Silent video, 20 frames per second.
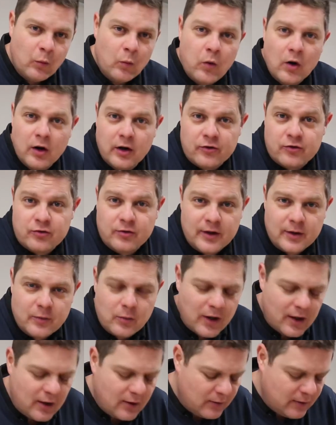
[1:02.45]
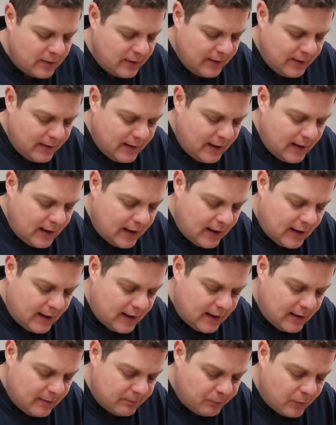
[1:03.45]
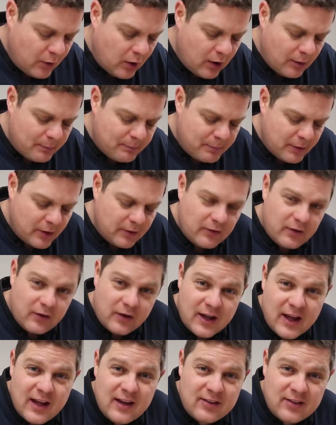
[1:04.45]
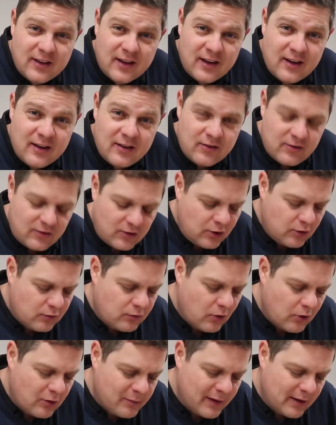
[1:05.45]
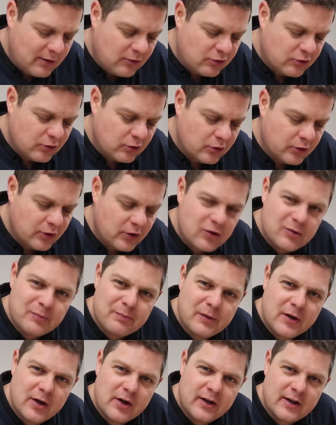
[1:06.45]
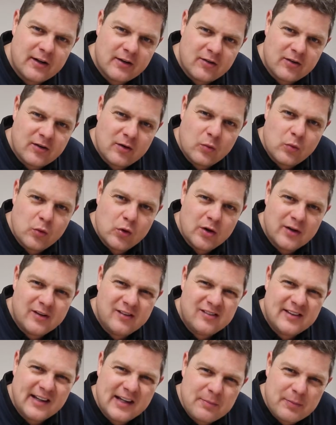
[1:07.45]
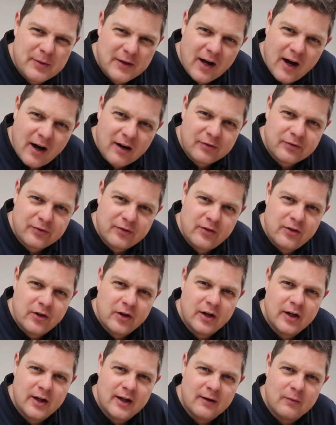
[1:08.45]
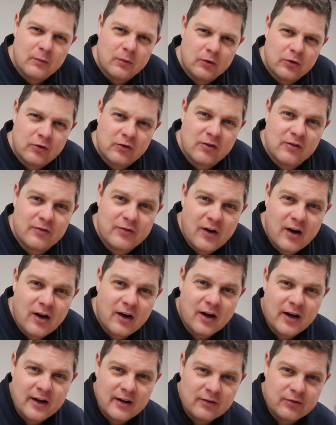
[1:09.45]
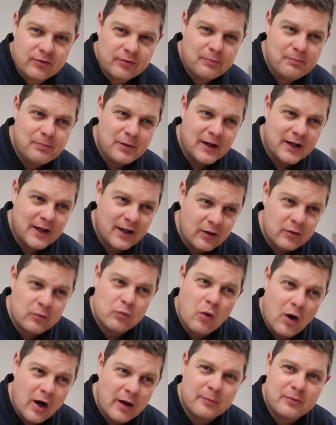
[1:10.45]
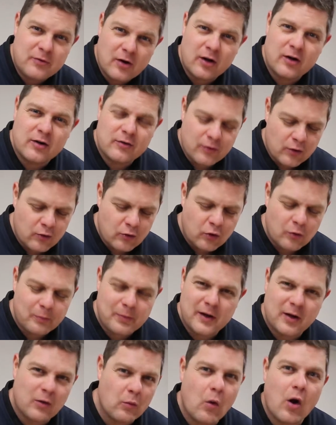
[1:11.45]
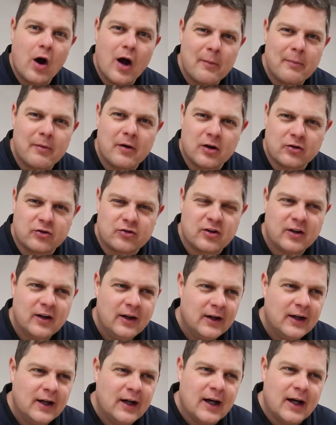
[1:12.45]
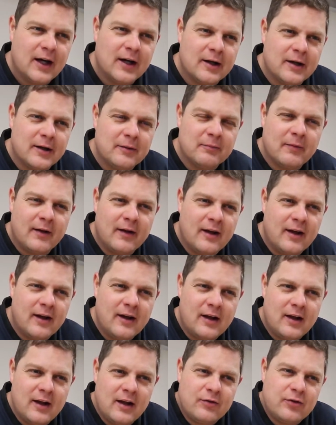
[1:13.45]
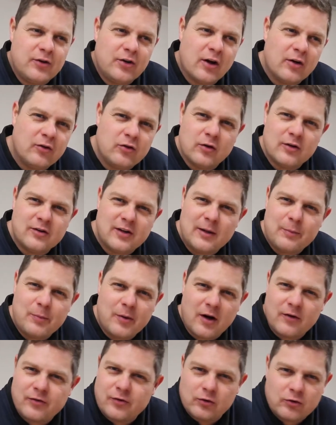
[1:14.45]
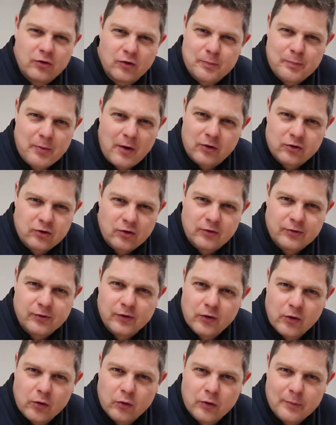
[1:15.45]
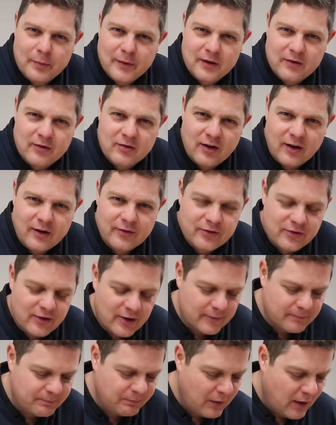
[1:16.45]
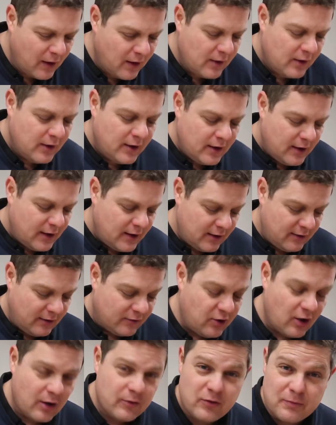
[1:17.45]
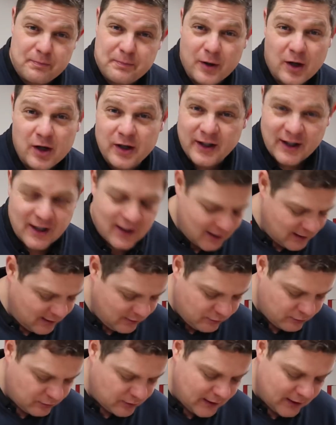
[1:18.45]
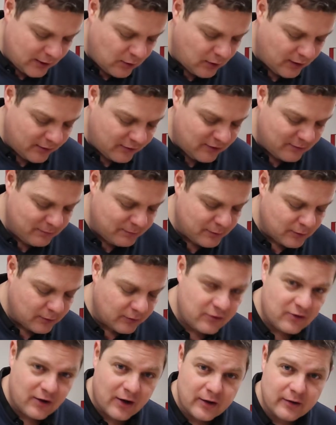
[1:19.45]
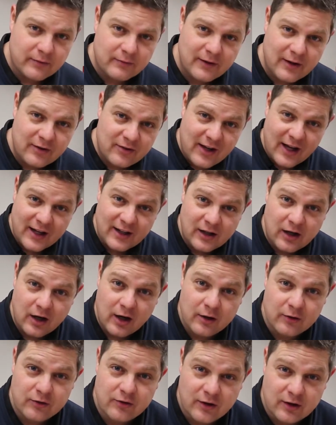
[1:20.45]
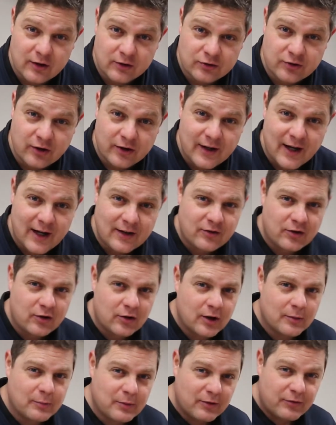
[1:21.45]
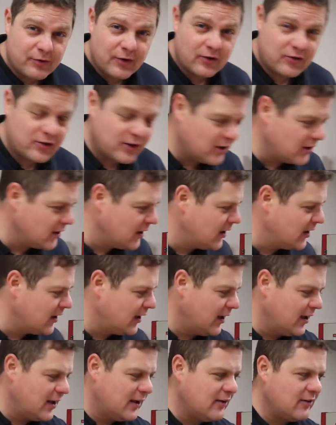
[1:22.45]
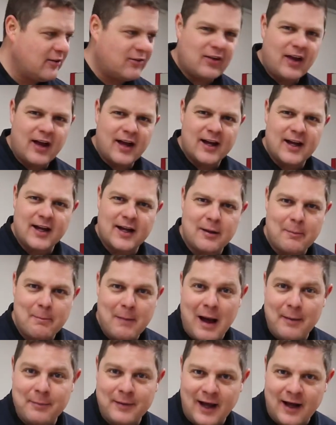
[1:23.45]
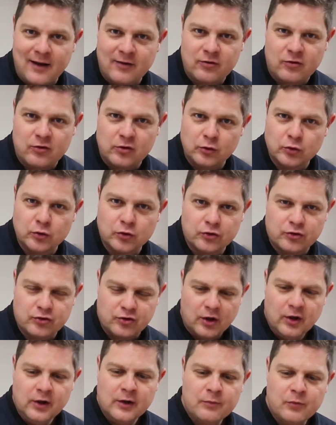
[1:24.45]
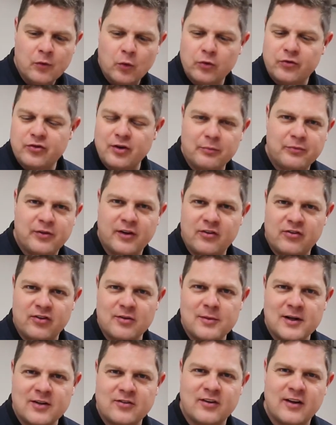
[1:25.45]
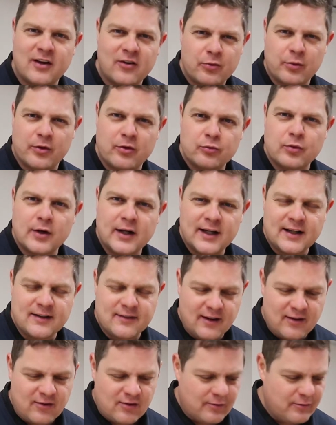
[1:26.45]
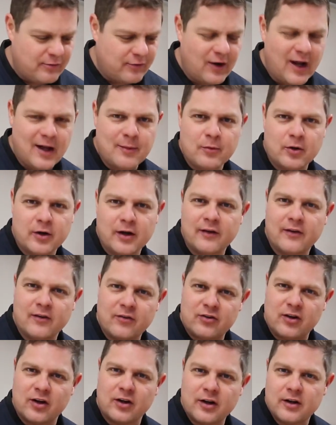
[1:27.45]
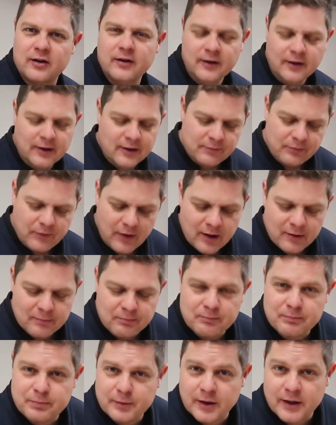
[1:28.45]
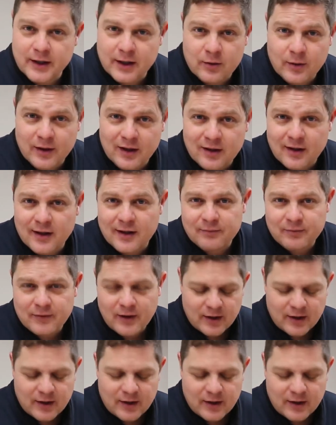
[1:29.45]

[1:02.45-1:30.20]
Works really well. But the key thing is you've got to make sure that you burn into the wood deep enough that it will survive being wiped over or being wire brushed. If you don't do it deep enough, you'll just brush off all the burnt stuff. So in terms of burning it, it's really quite simple. So let's get in close and I'll show you how to do it. But the first thing you need is a matte gas torch or something similar to this with a really decent flame on it that's going to burn it quickly.